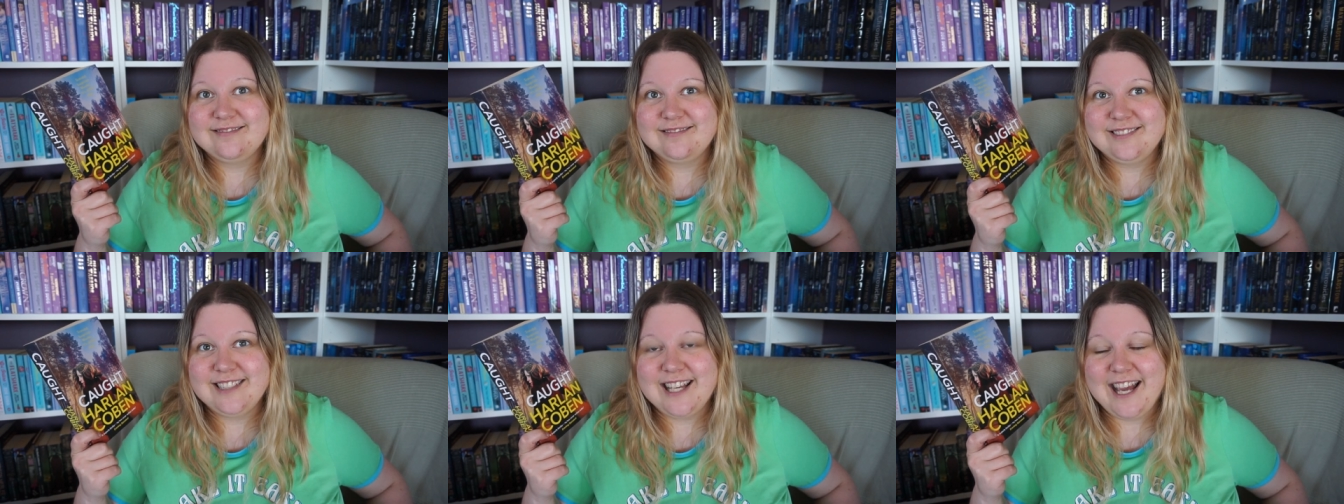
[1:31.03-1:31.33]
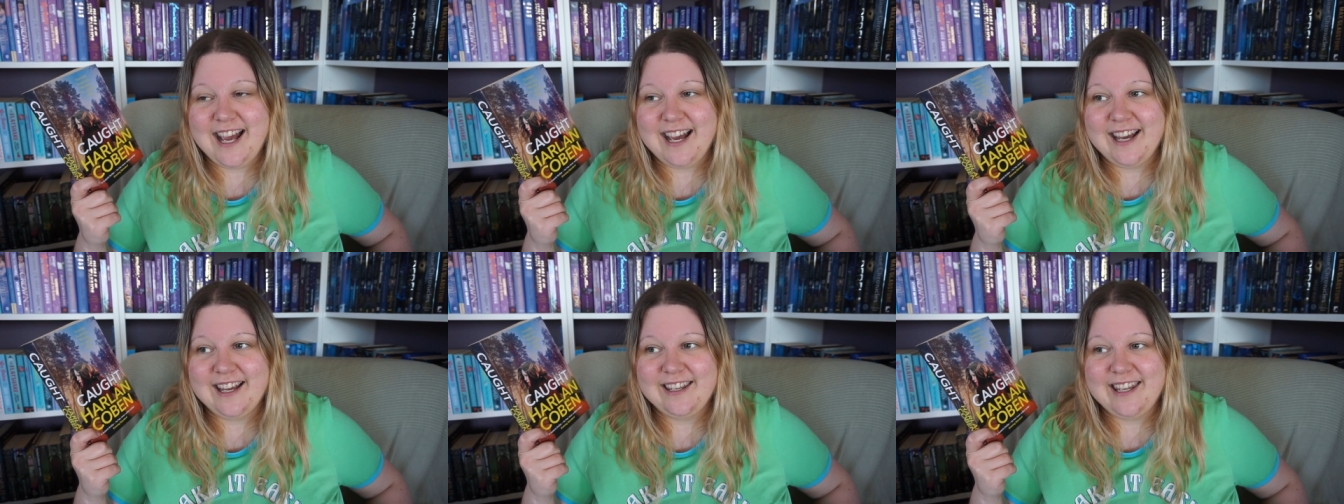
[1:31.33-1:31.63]

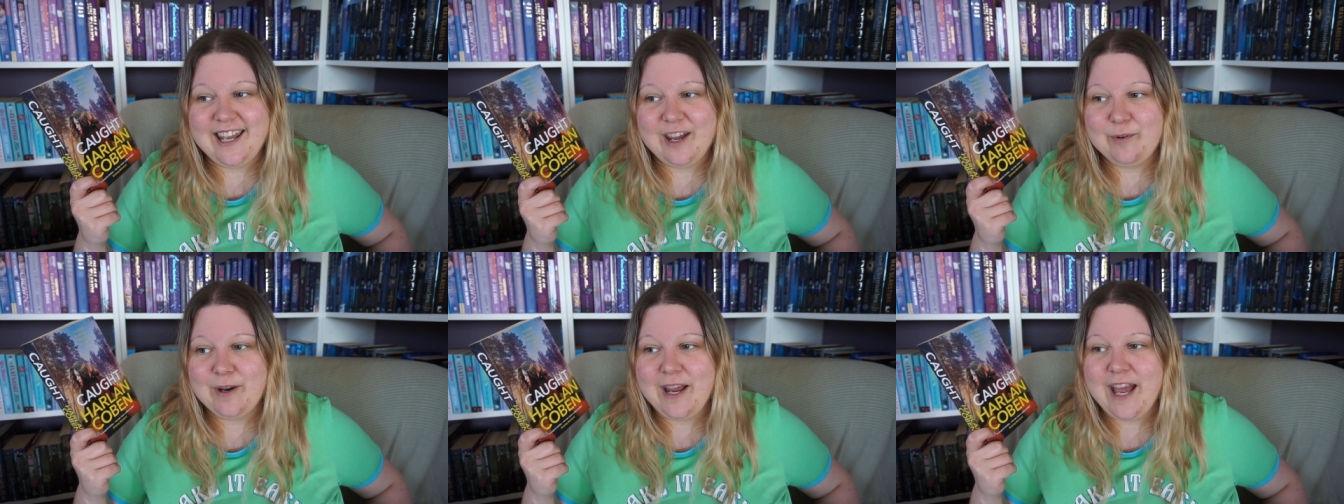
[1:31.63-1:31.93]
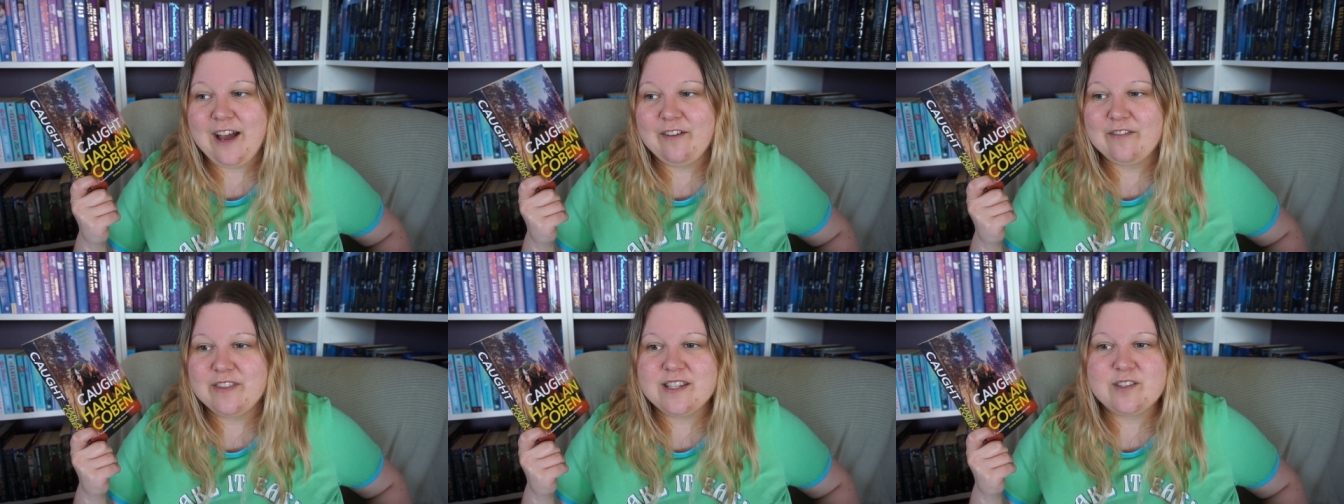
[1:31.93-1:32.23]
yeah, and then we
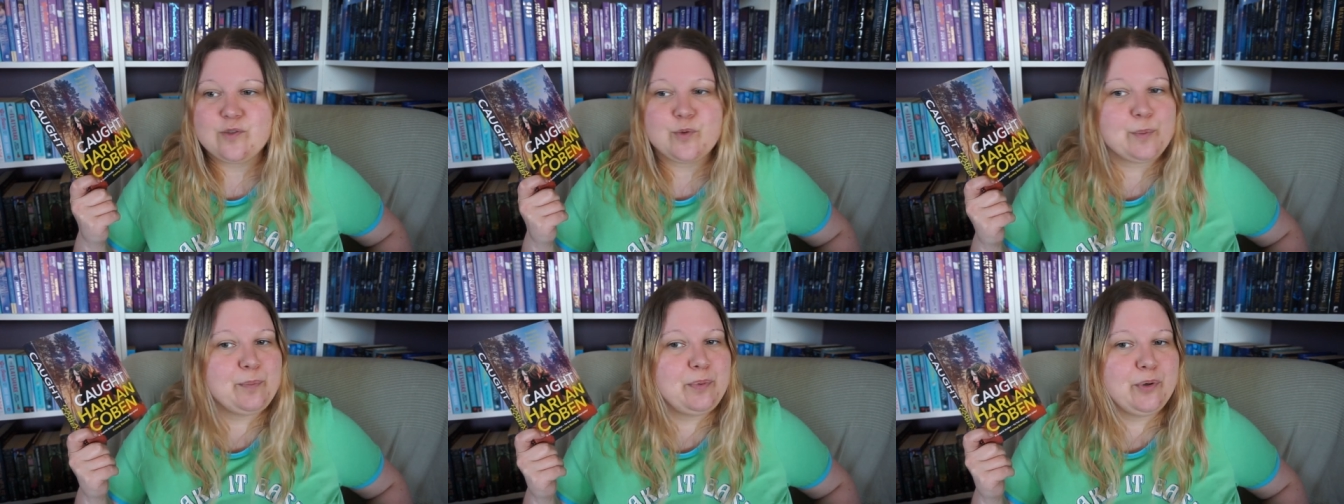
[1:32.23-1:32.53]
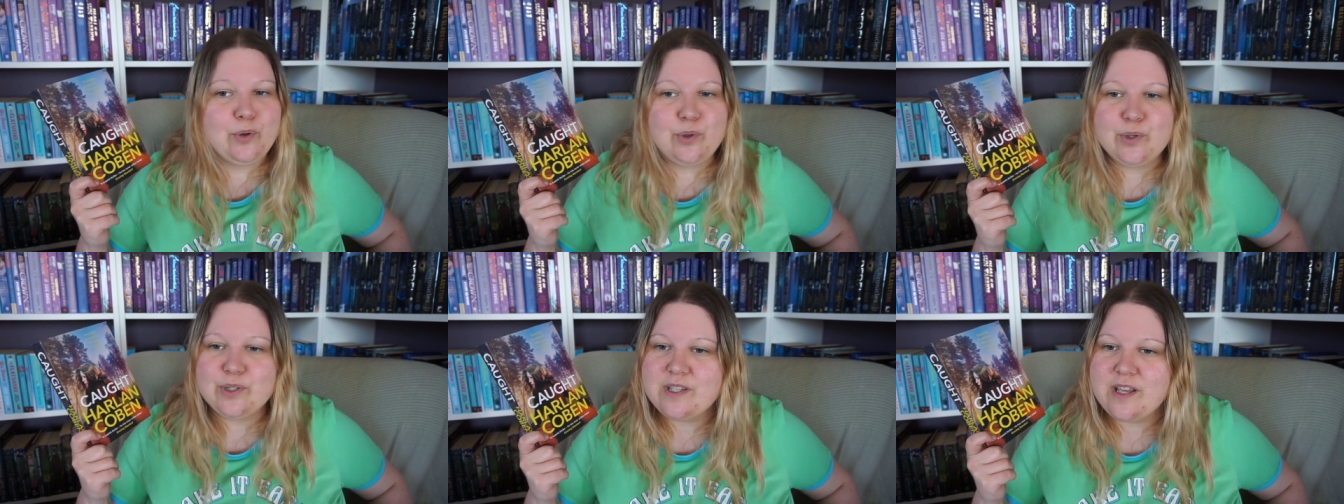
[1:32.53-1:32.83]
have this
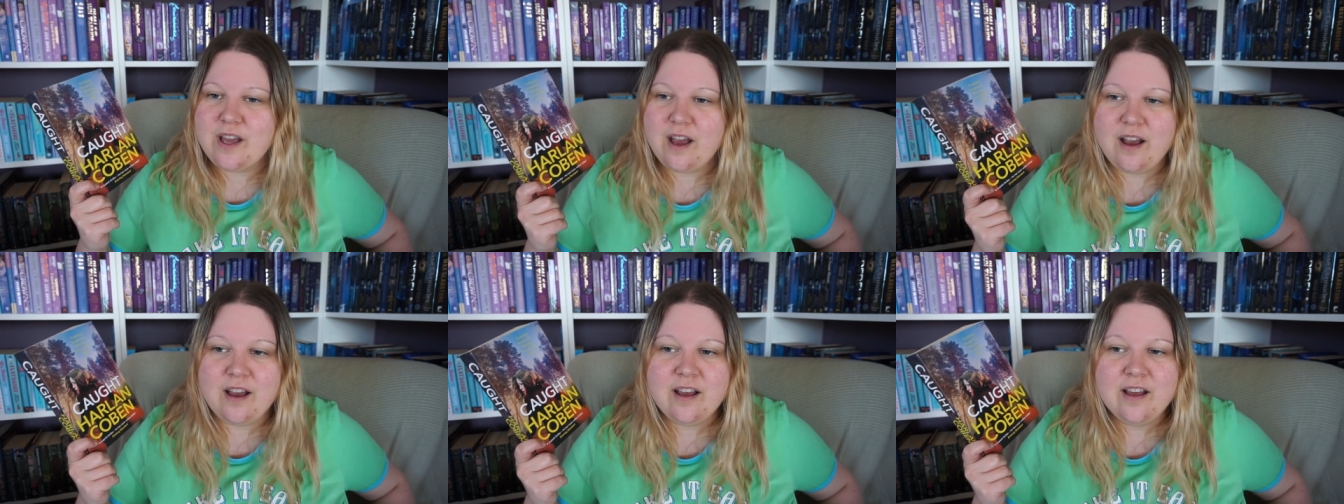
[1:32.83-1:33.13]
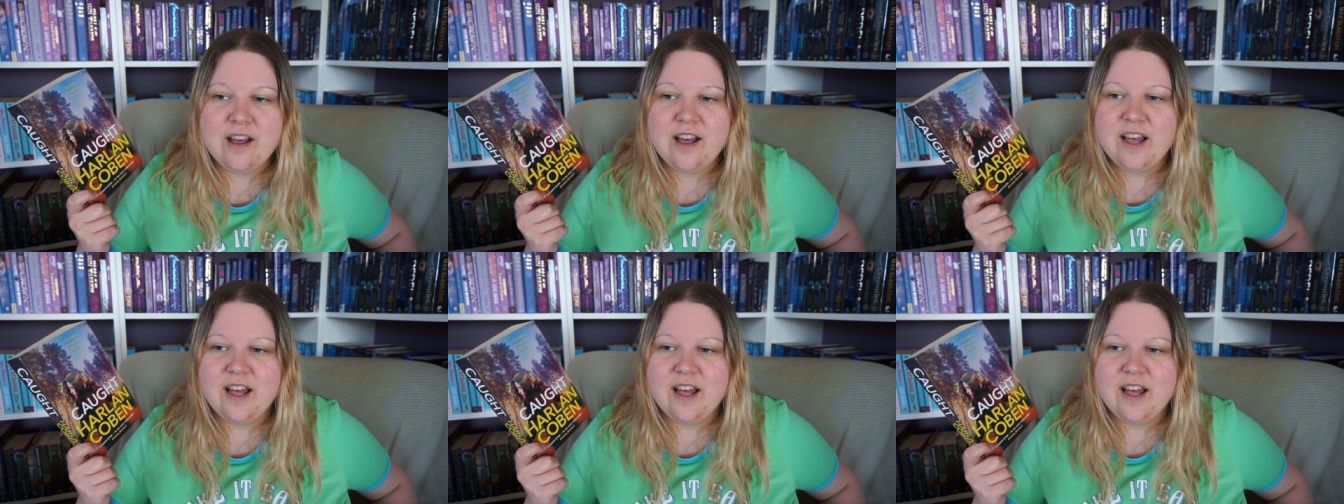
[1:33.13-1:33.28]
reporter